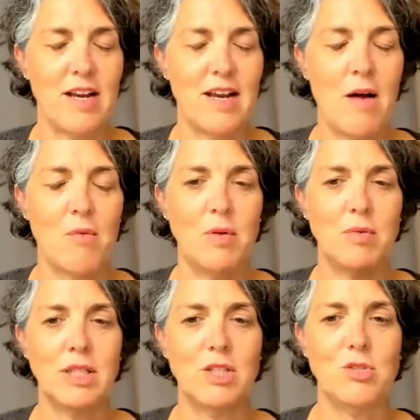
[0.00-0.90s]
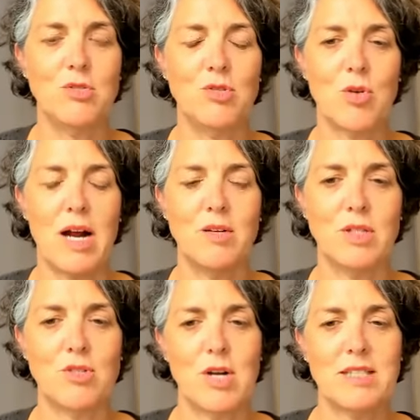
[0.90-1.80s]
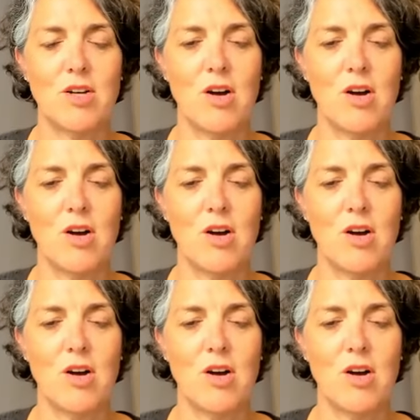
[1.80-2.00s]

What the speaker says: and how we really do try to address